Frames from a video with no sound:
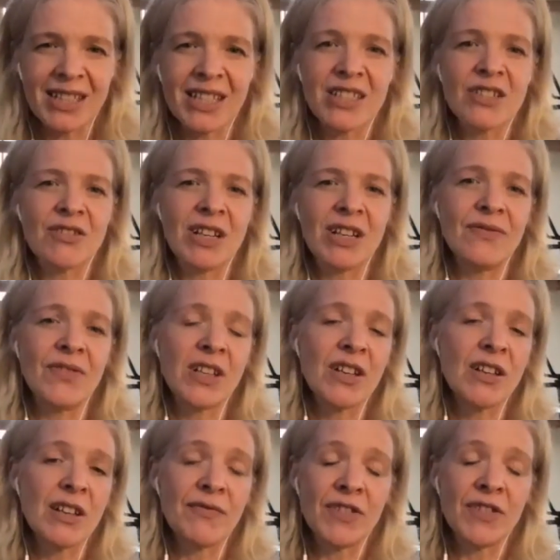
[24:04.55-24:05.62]
That's great for
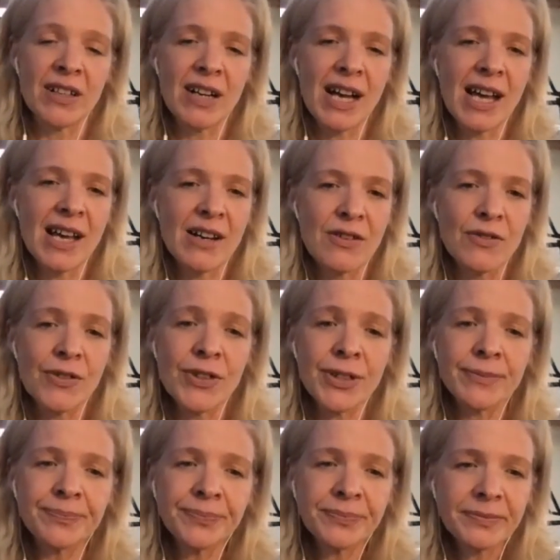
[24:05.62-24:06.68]
gut, for gut health
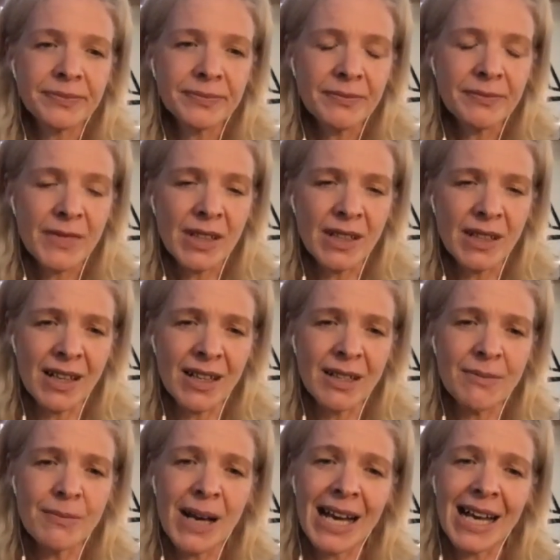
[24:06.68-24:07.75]

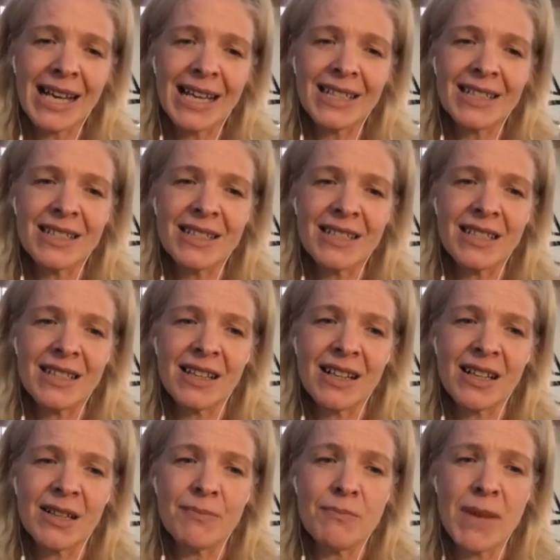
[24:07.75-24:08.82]
um, and
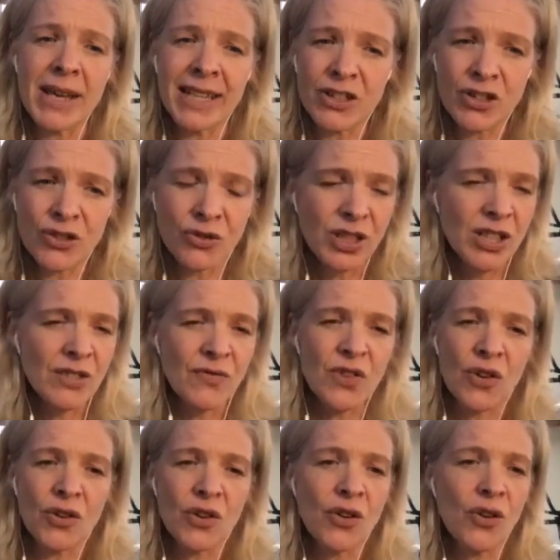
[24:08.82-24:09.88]
um, making sure that you've
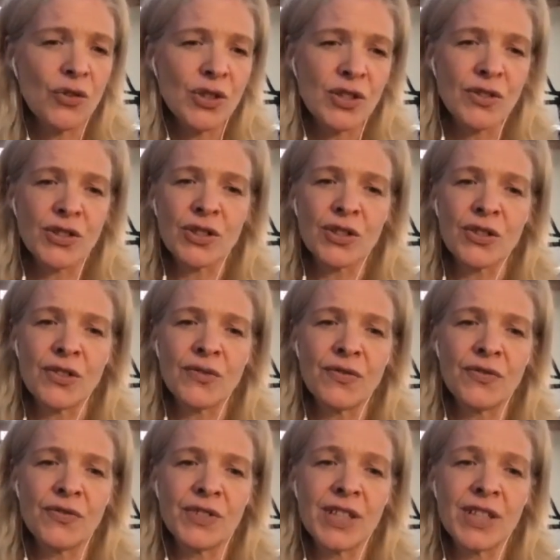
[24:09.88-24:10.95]
got lots of sort of
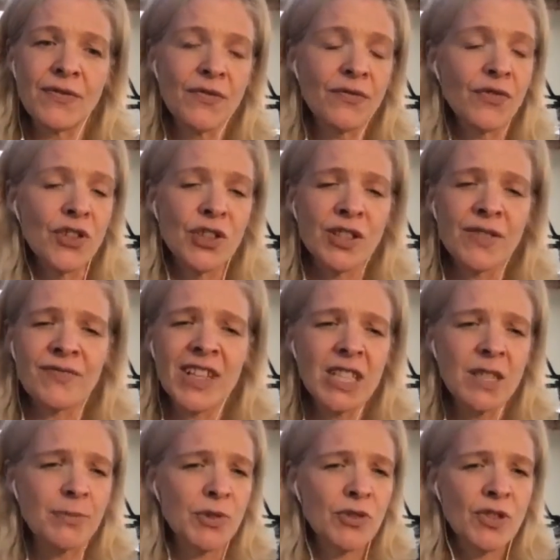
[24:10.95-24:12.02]
different fruits and
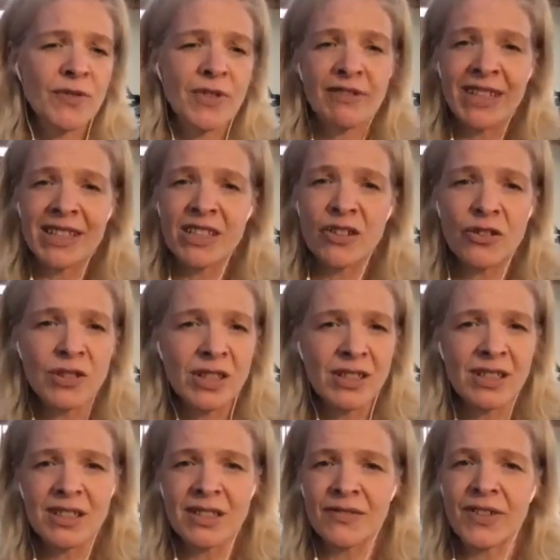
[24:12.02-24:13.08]
vegetables for their
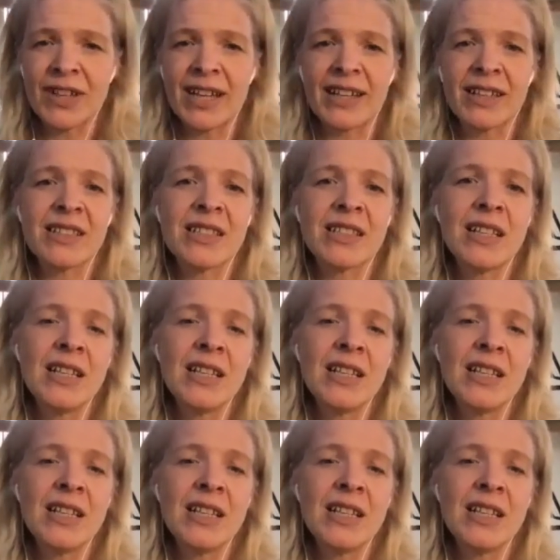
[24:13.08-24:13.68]
antioxidant effects.